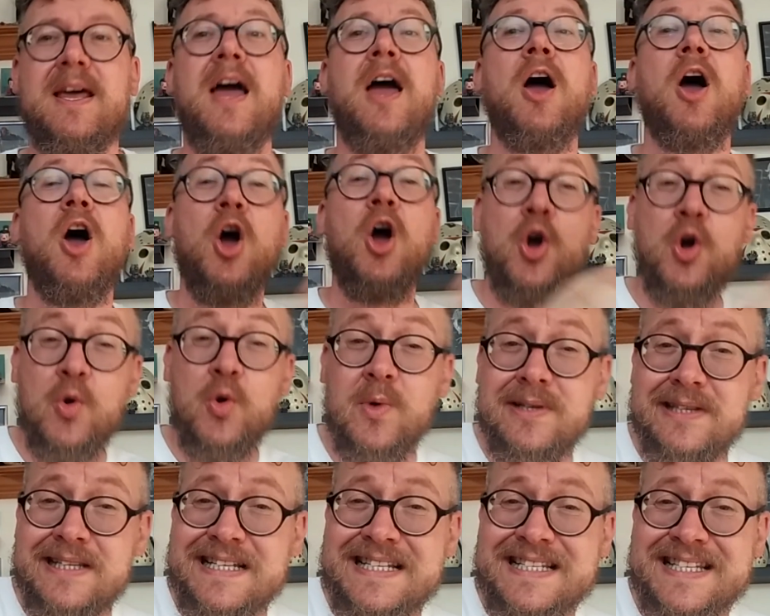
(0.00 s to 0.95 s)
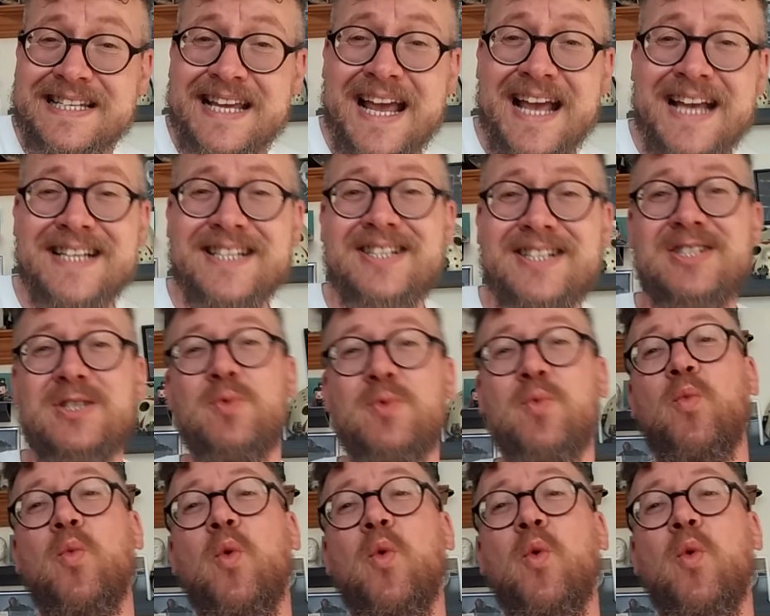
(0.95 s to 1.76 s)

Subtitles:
there. Who are these guests?